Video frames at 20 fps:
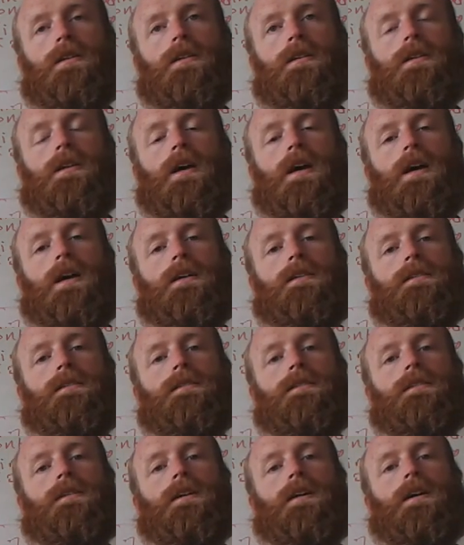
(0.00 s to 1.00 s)

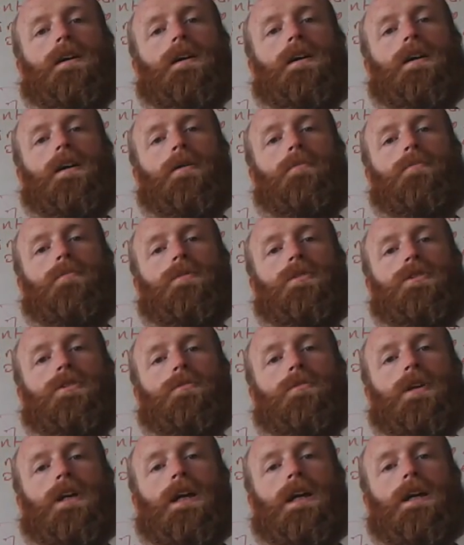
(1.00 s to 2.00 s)
There's
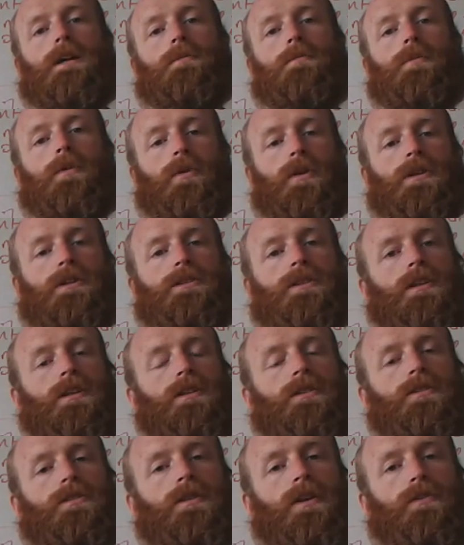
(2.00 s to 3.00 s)
some key points in
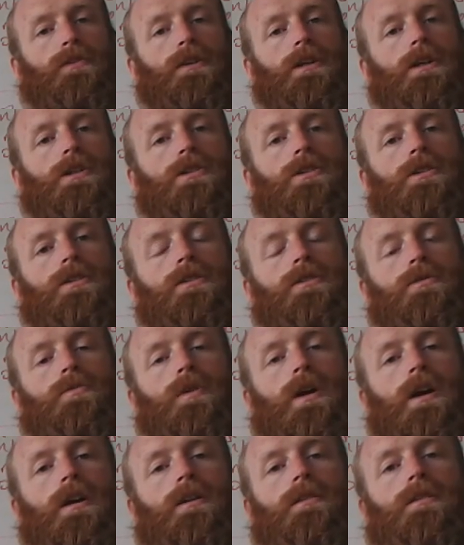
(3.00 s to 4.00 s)
its definition as
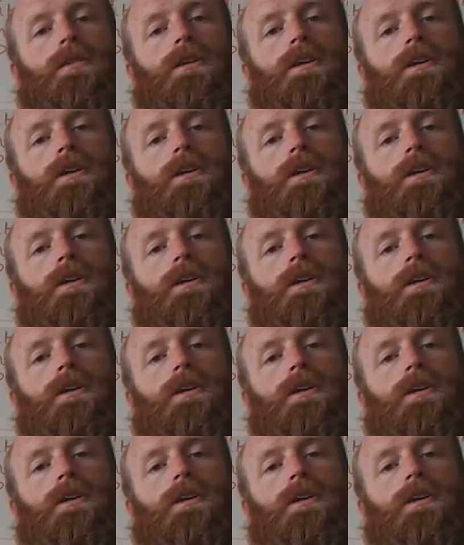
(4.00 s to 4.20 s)
well.